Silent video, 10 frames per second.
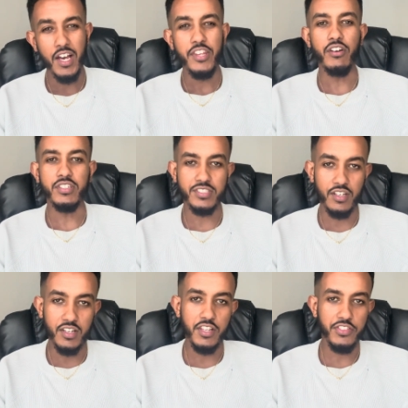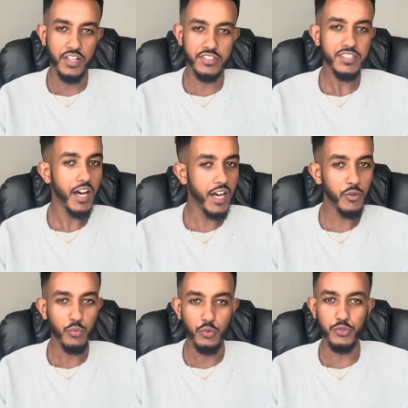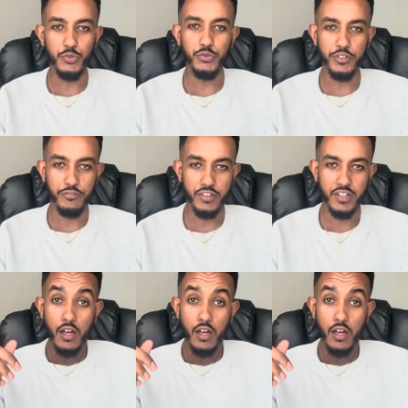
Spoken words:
there are certainly things I would do different.